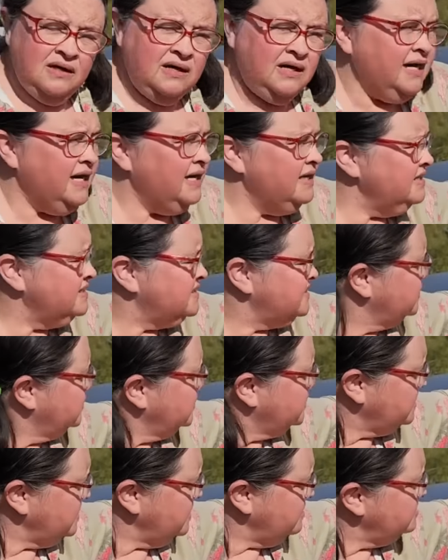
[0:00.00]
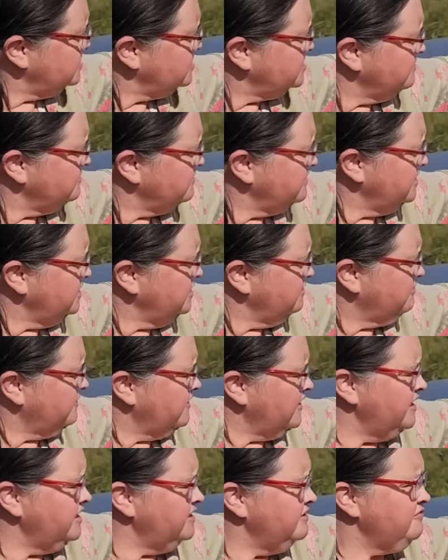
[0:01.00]
And it's the same stuff that you
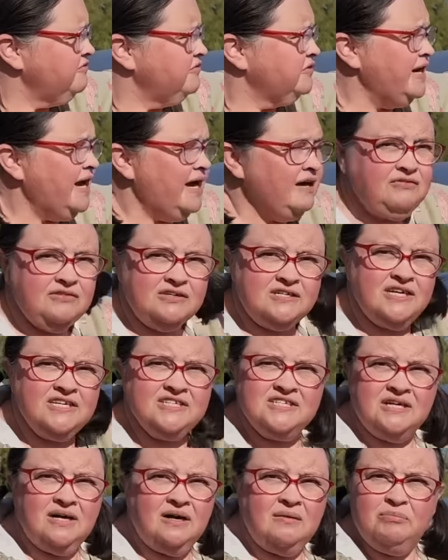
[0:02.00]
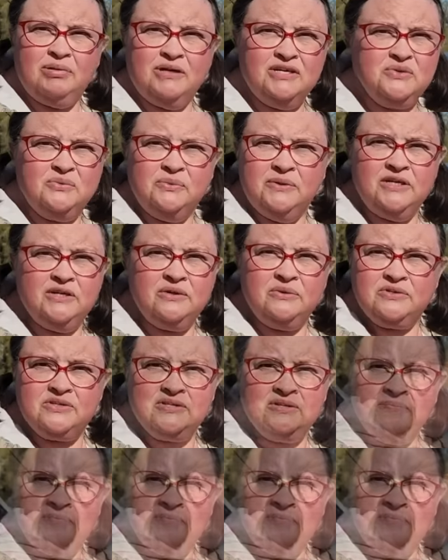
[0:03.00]
find for advertising on bus windows.